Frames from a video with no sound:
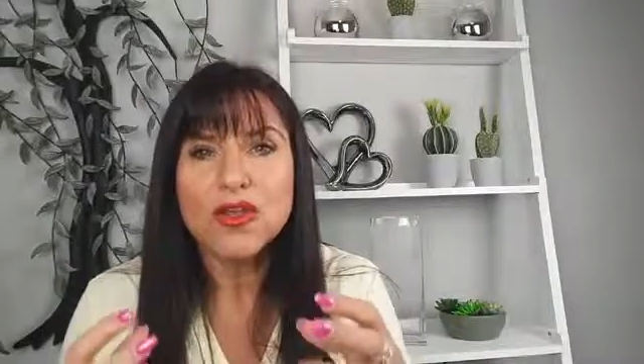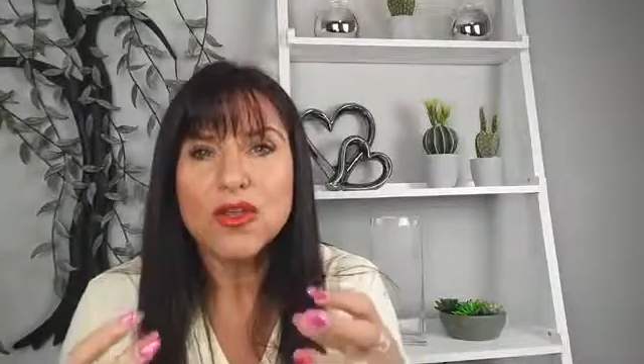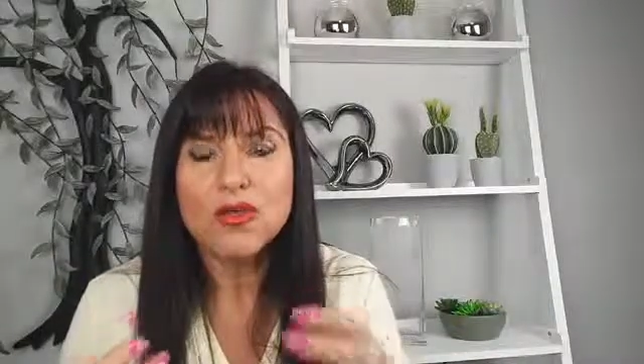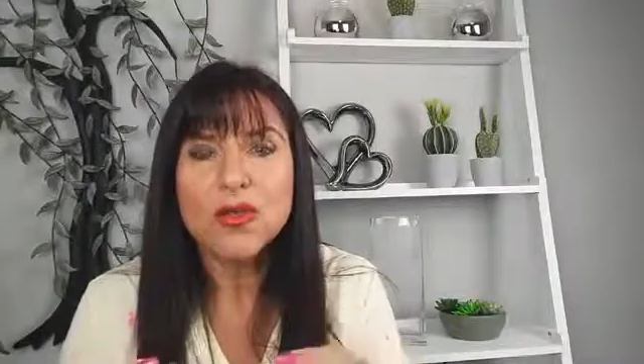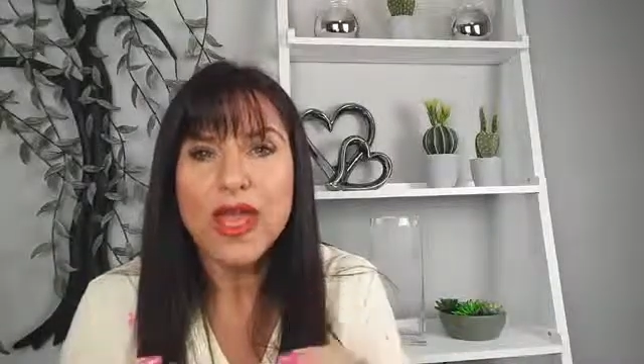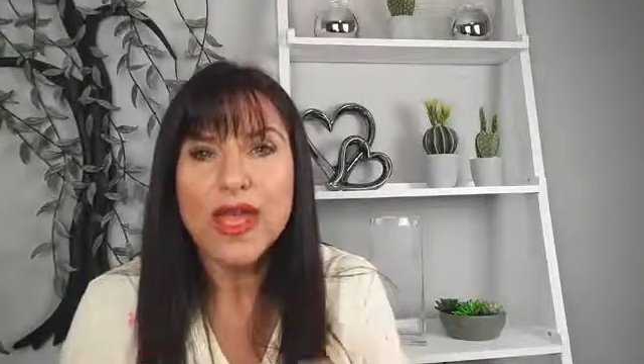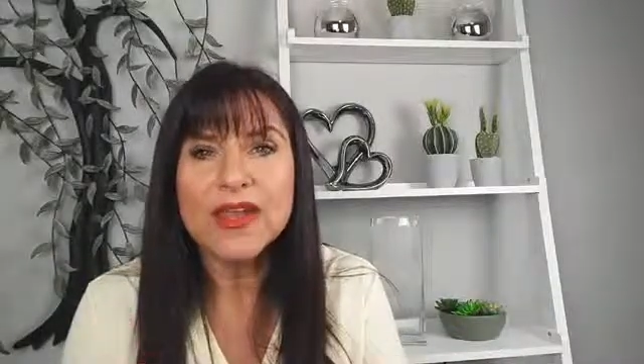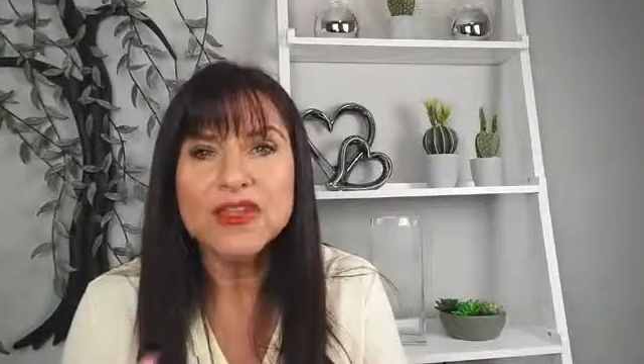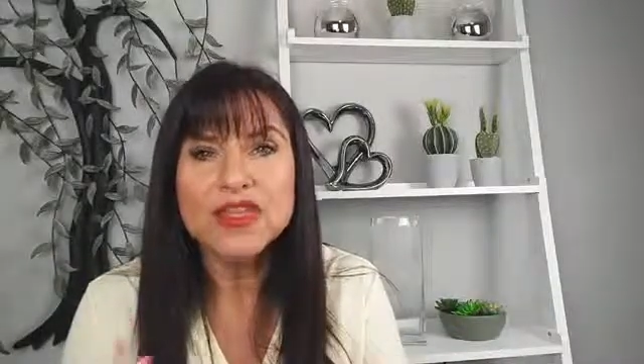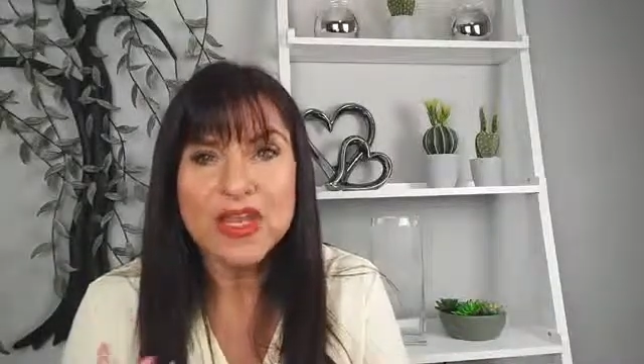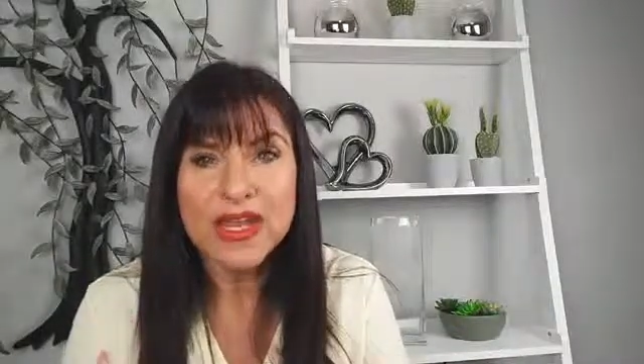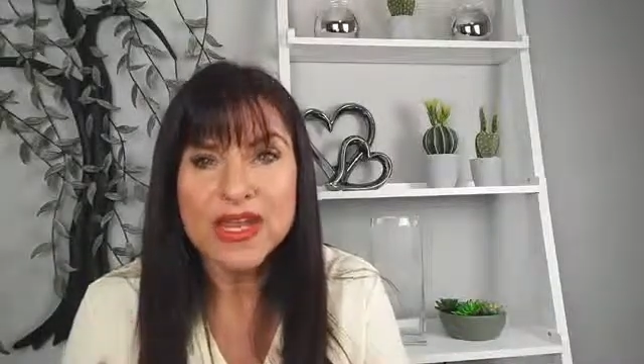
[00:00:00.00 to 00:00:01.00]
you
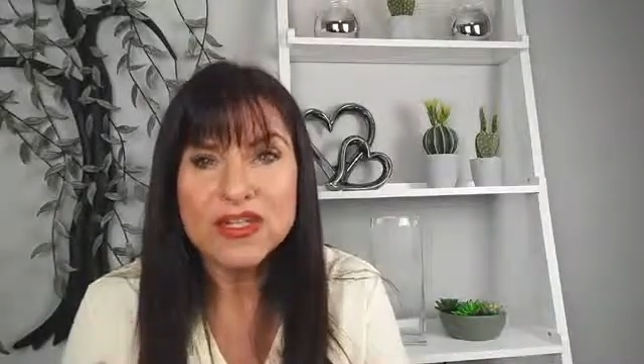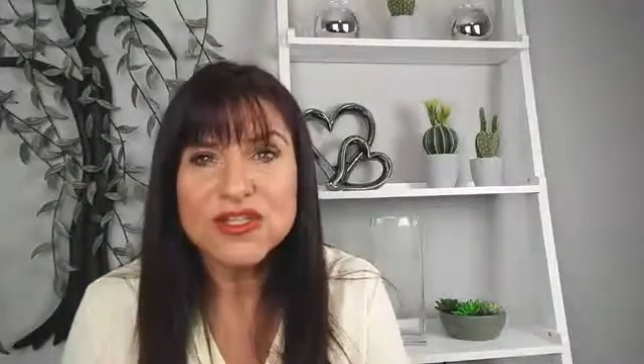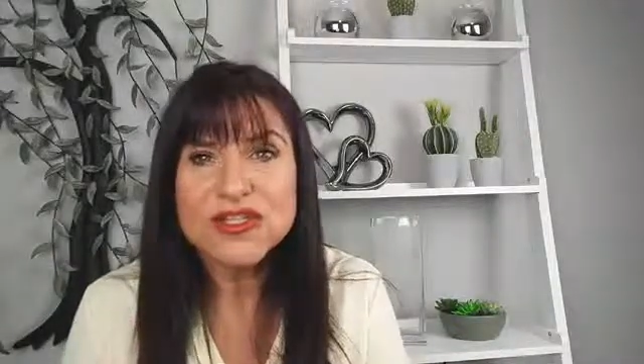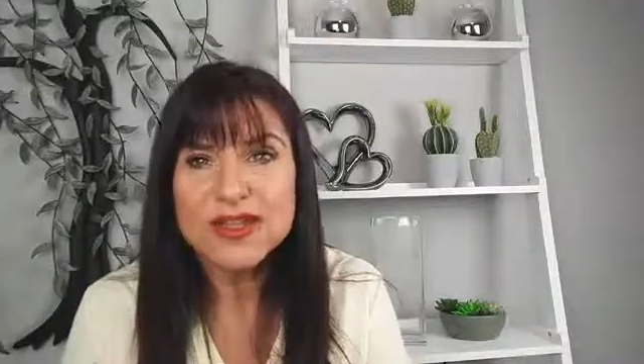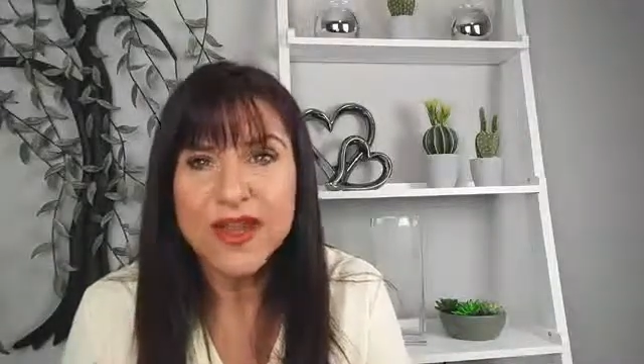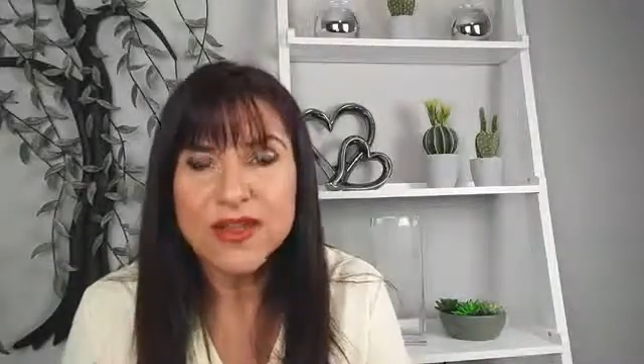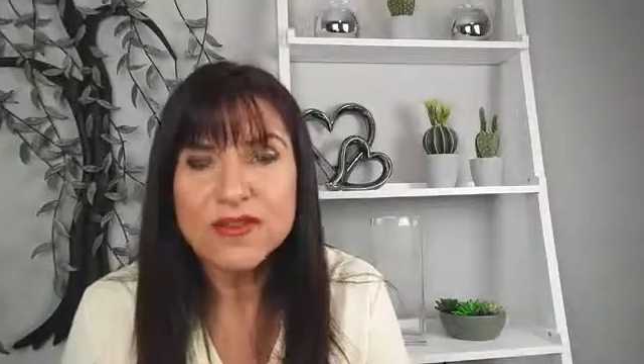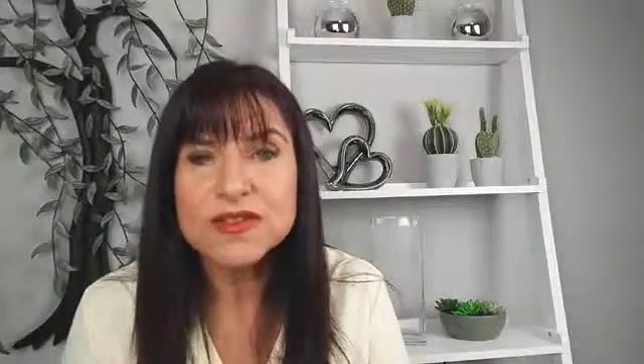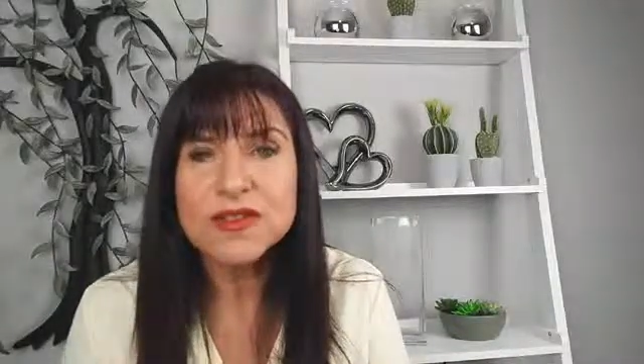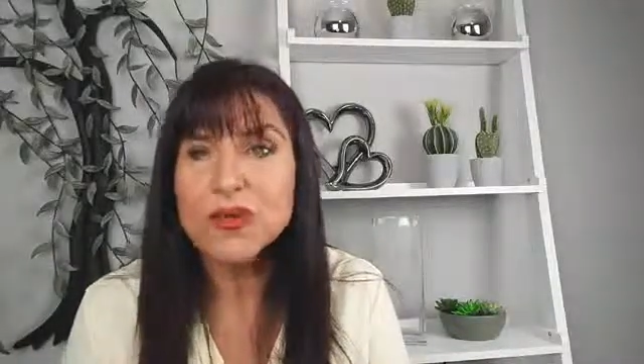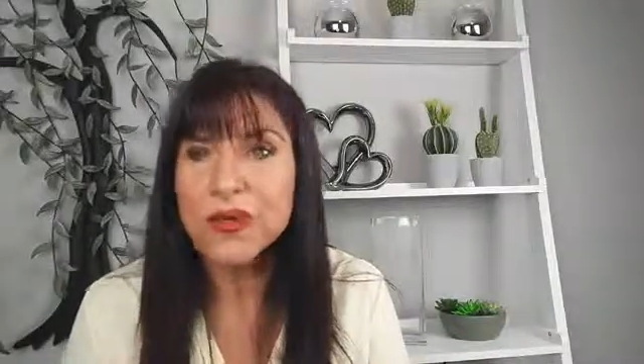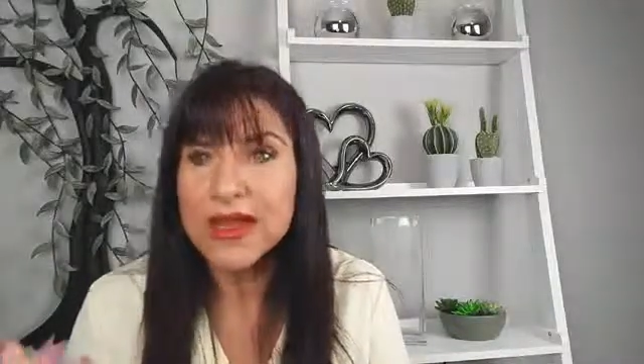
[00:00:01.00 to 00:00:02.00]
can change the title.
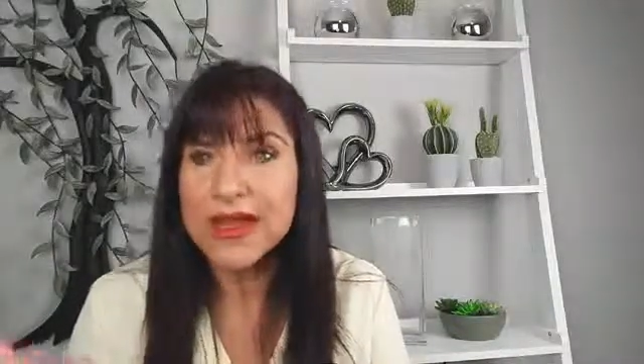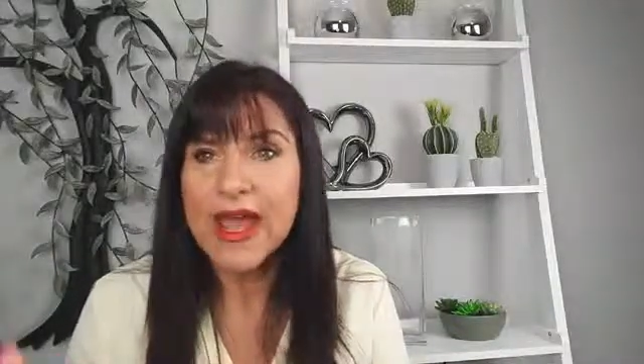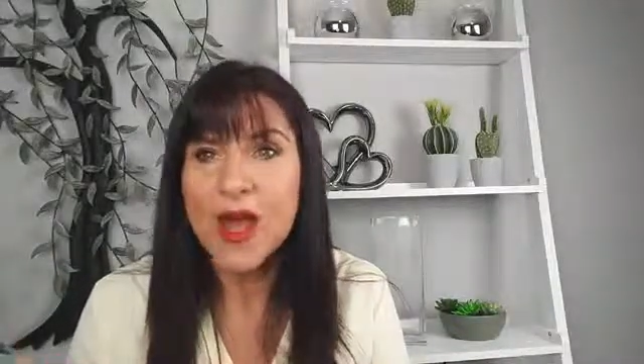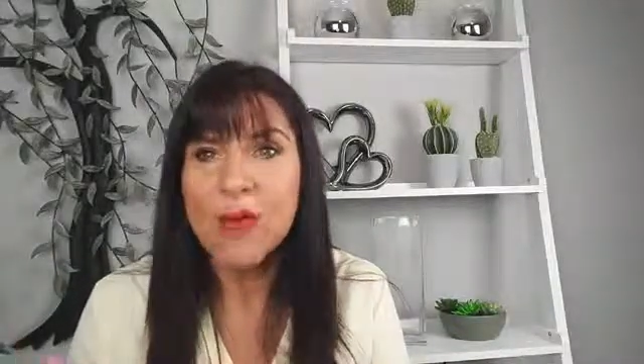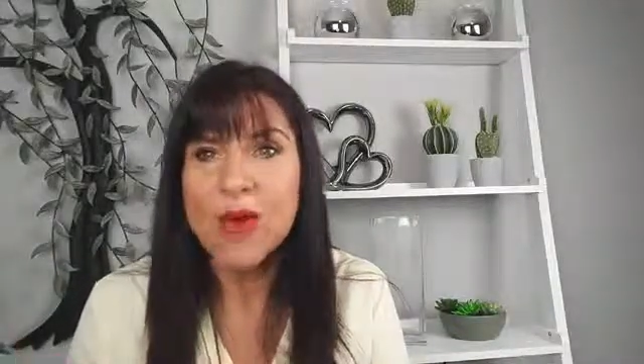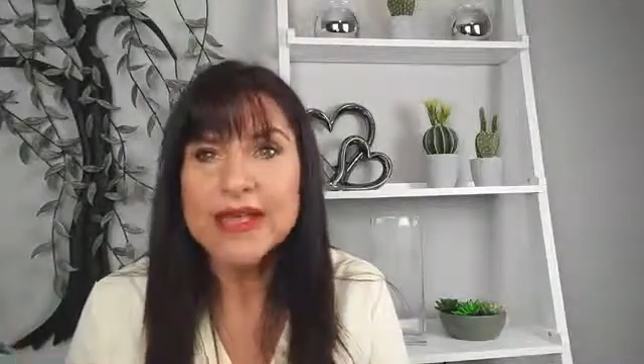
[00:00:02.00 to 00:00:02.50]
So right now